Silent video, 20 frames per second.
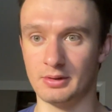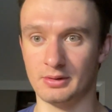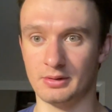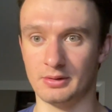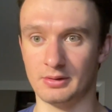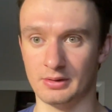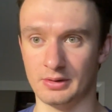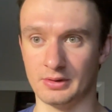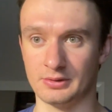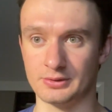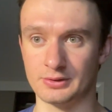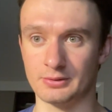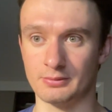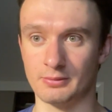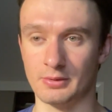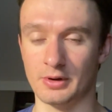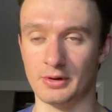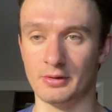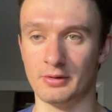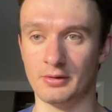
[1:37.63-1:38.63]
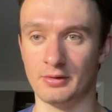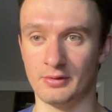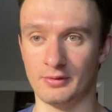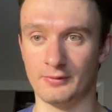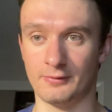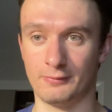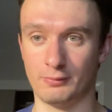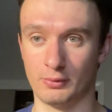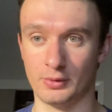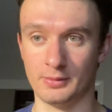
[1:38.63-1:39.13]
than to run
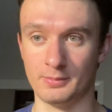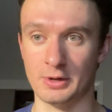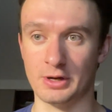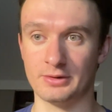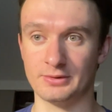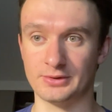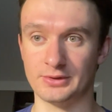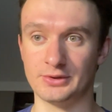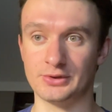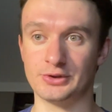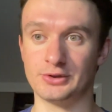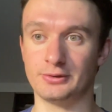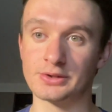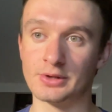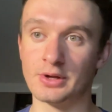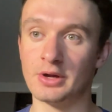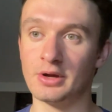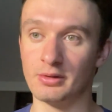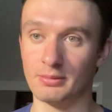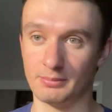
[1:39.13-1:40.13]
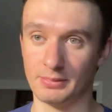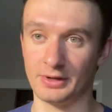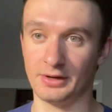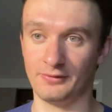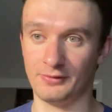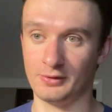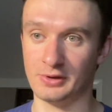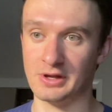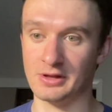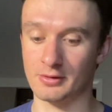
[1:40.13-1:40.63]
40 miles in a shoe. But if you
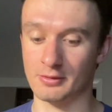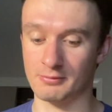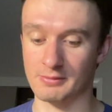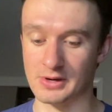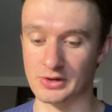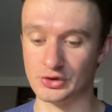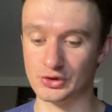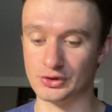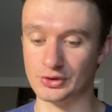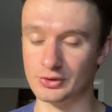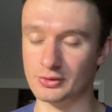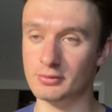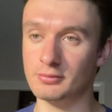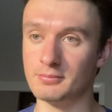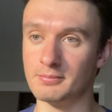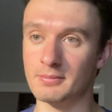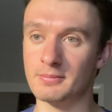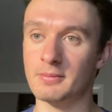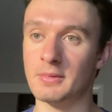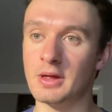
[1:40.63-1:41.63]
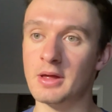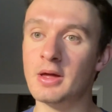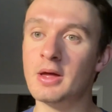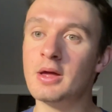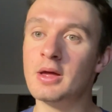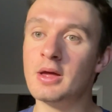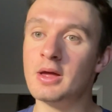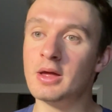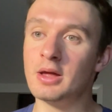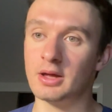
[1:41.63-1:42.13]
get the right shoe,
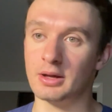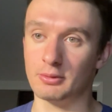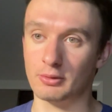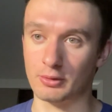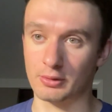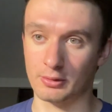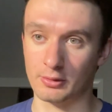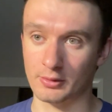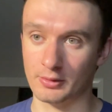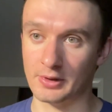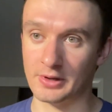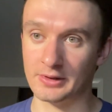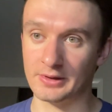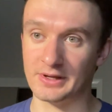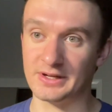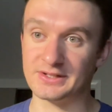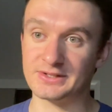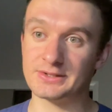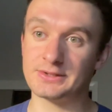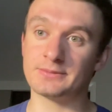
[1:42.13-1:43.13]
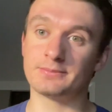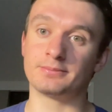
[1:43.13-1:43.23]
it will hurt a lot less.